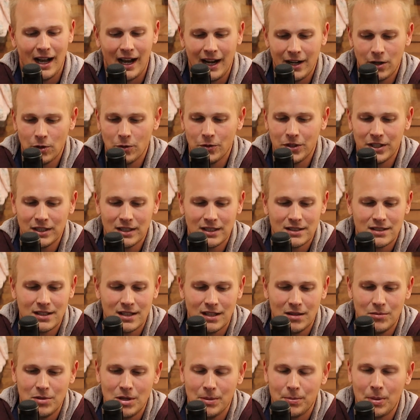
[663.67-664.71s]
I don't think that's
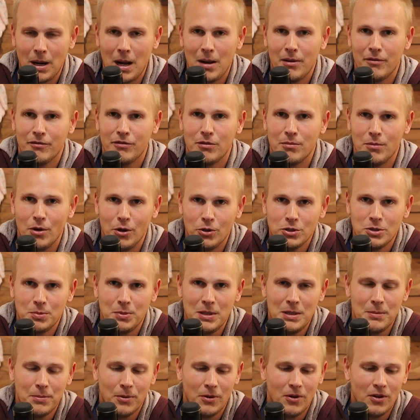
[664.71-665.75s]
going to be a problem for most
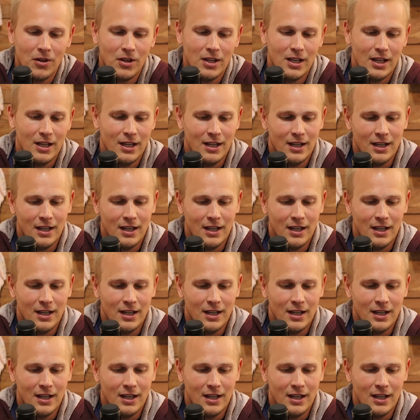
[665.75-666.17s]
people.